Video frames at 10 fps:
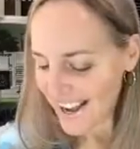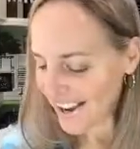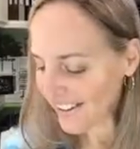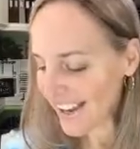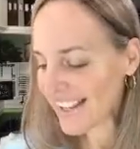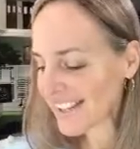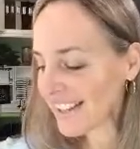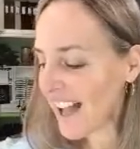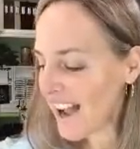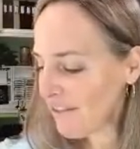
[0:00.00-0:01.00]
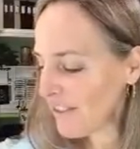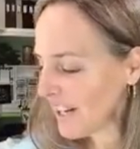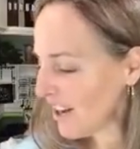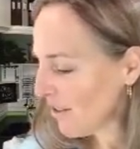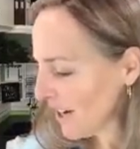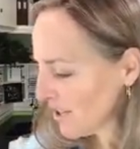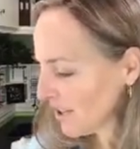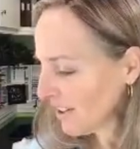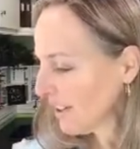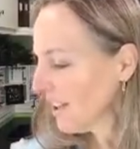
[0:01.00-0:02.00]
Okay, it's a live video,
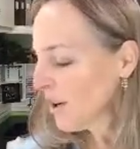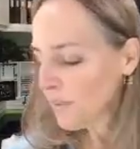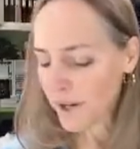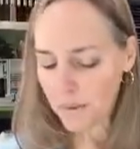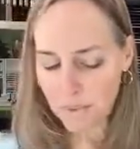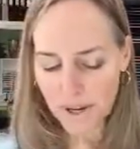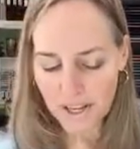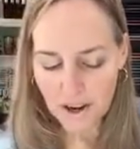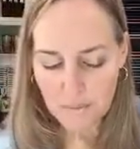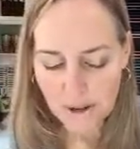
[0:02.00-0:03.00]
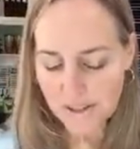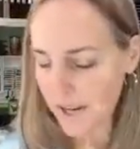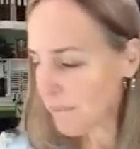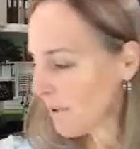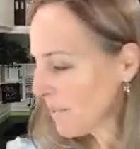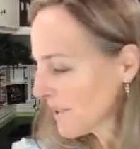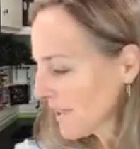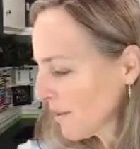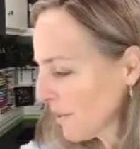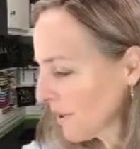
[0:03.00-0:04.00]
Rachel. We're going to bring in our multi-purpose
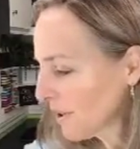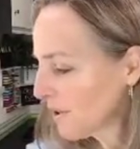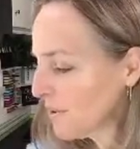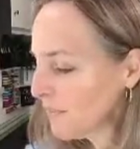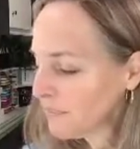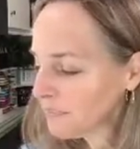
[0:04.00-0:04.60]
liquid glue